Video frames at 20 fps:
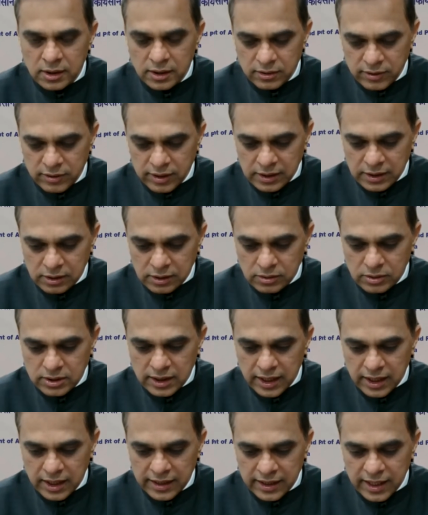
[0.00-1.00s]

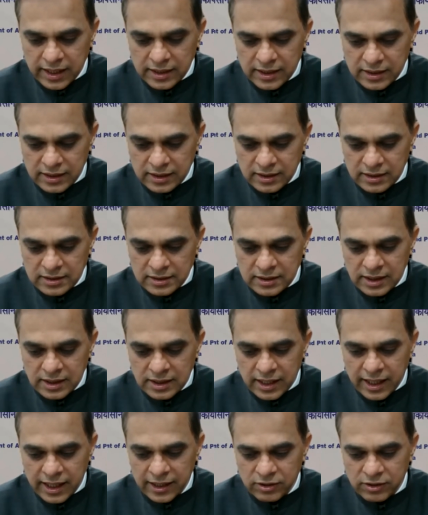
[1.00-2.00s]
reduced hierarchies,
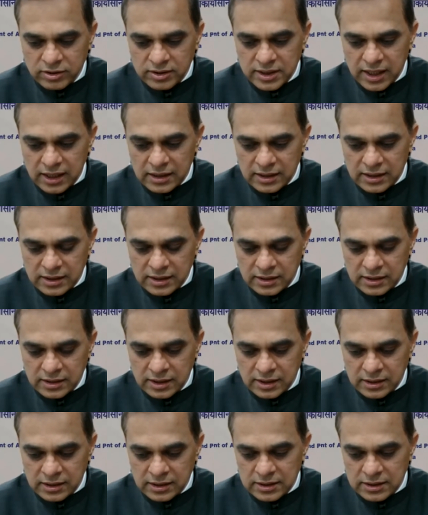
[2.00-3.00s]
and resulted
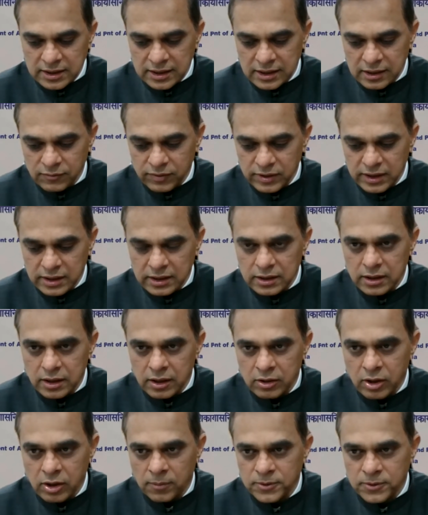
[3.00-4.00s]
in significant
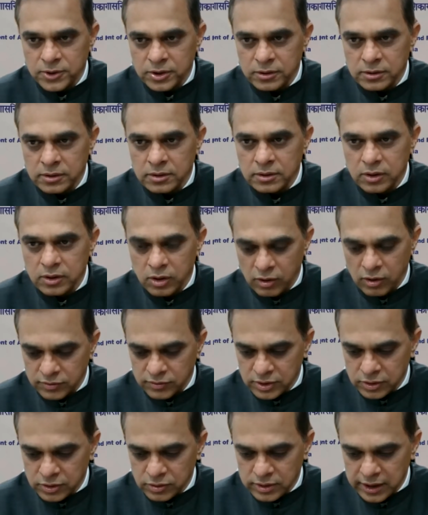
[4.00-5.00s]
adoption of
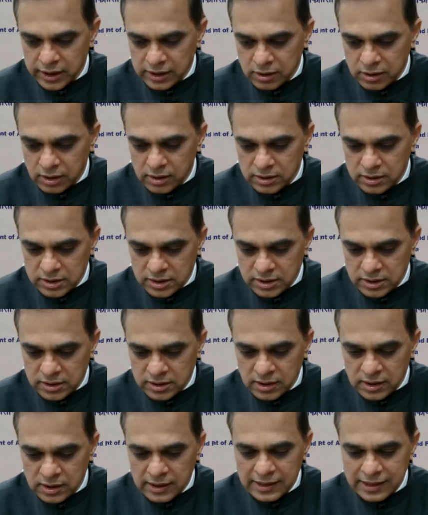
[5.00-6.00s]
new technology.
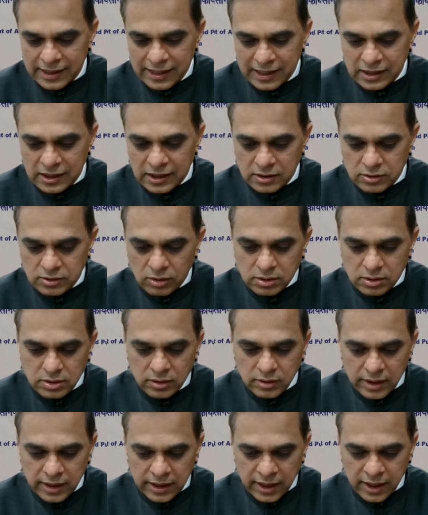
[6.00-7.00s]
It has
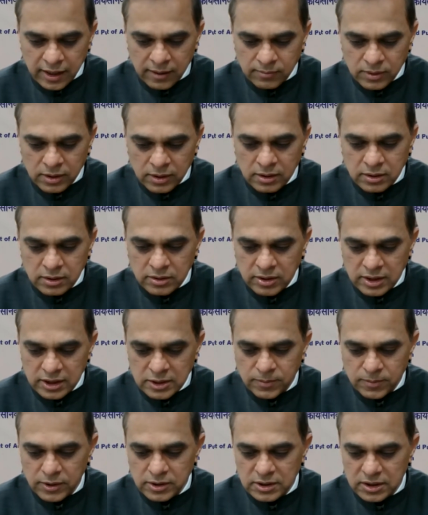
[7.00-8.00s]
also enabled
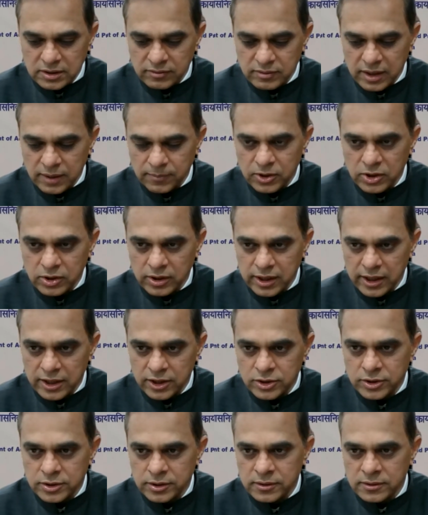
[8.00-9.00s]
responsive
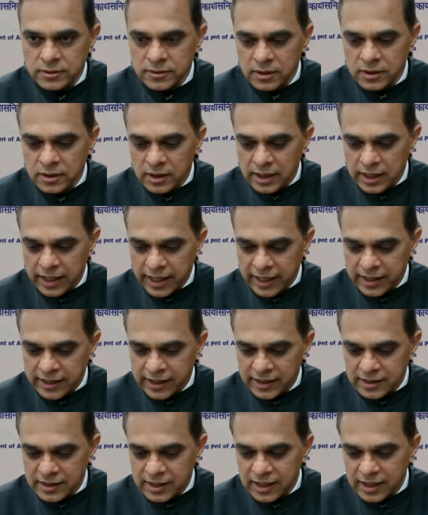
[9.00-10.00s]
communication and
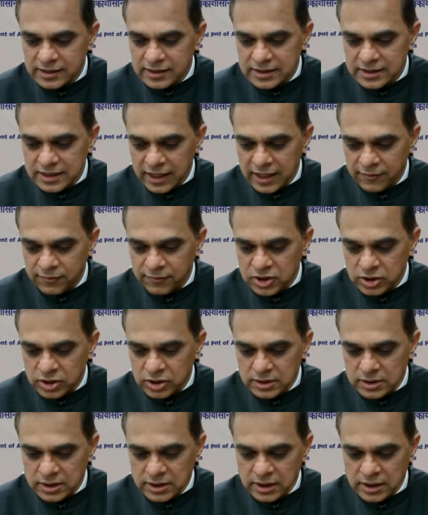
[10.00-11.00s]
enhanced
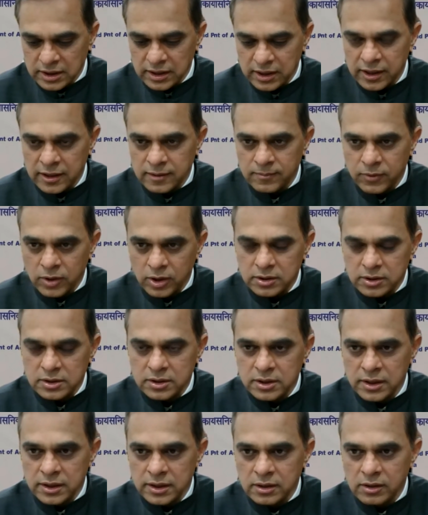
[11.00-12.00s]
efficiency in
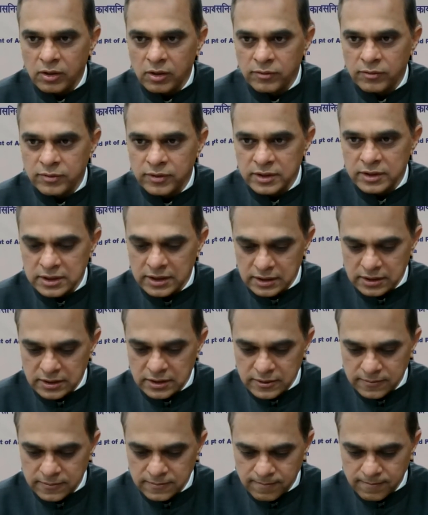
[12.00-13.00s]
processing of
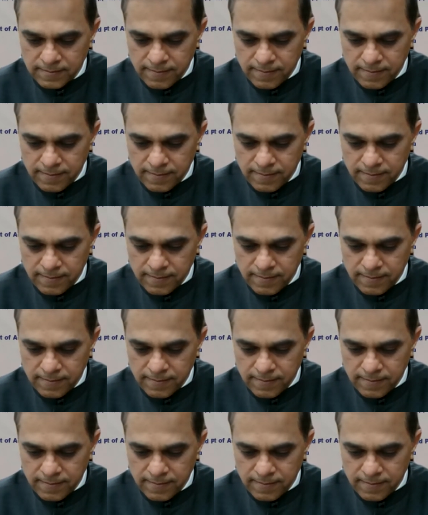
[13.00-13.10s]
receipts.